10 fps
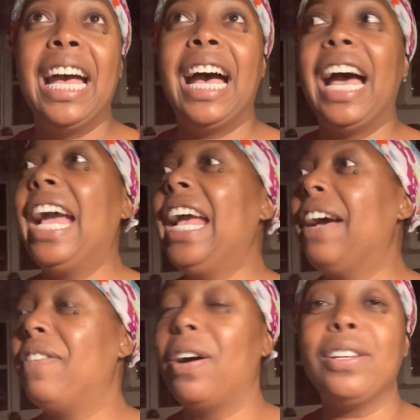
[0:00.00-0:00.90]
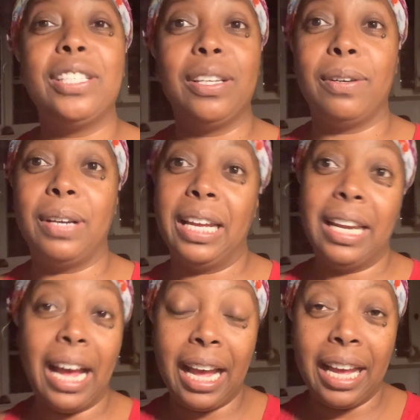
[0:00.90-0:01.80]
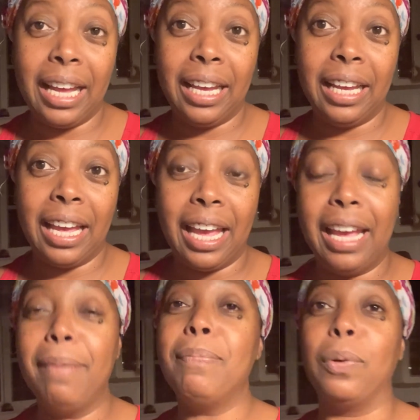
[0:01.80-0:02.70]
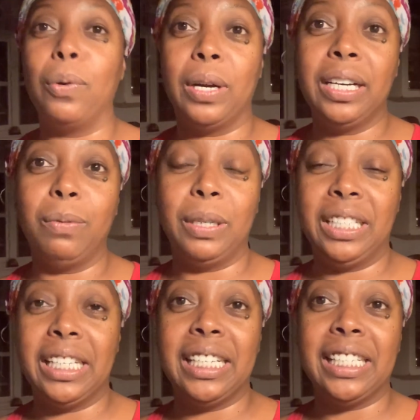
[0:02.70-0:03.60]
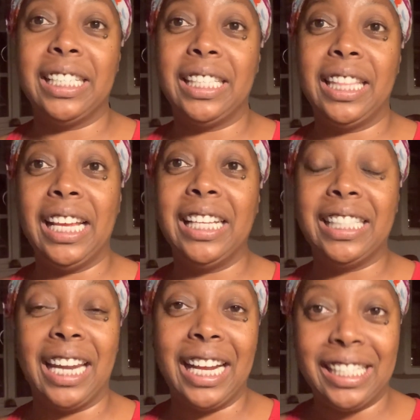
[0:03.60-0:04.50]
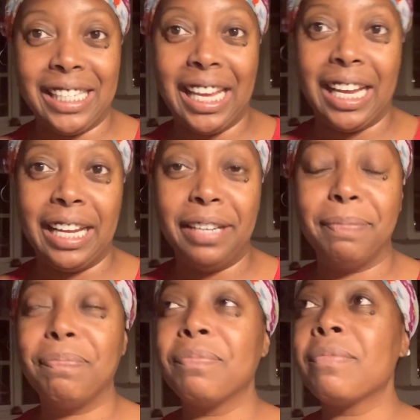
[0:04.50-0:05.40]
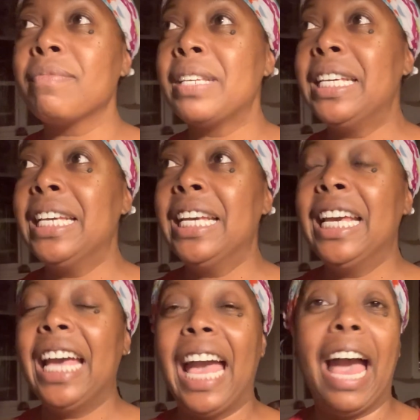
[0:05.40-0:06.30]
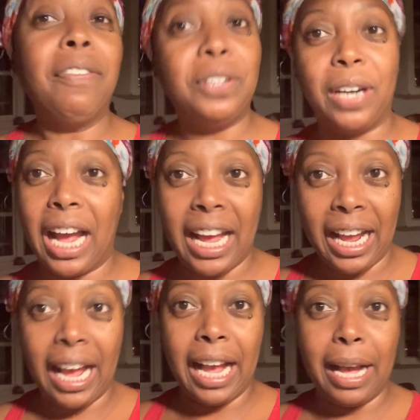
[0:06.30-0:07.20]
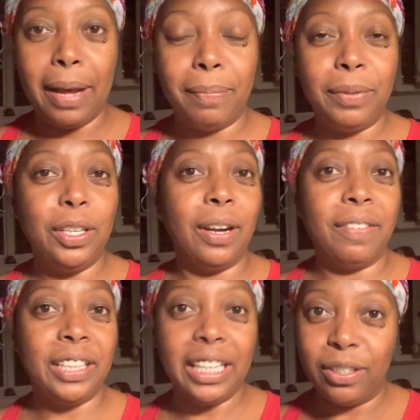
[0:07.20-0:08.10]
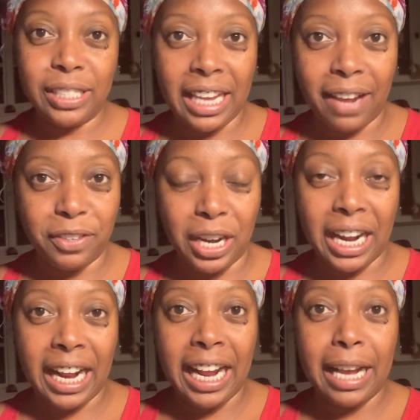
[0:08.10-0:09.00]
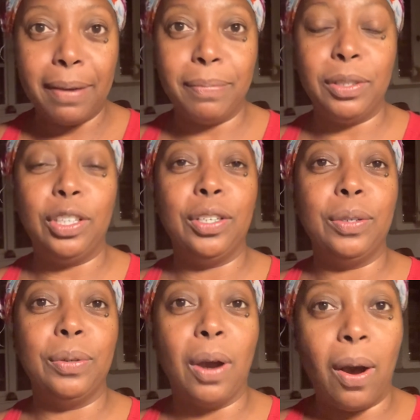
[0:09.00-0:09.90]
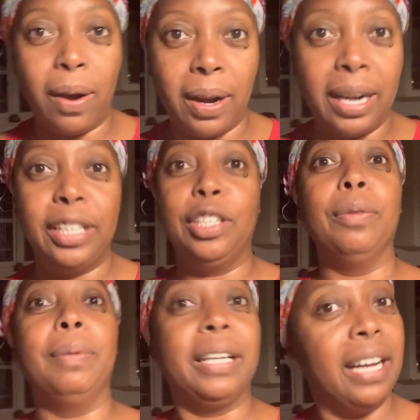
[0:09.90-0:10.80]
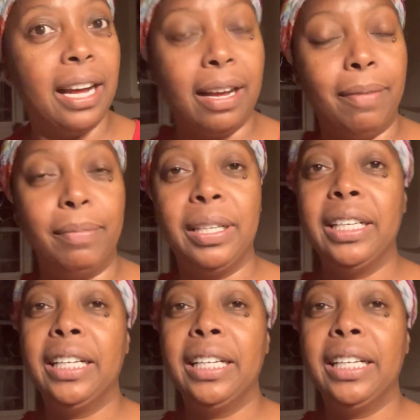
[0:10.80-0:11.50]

I have also an I am board, which is things that I say after I am, you know, everything you say after I am, you are, you become.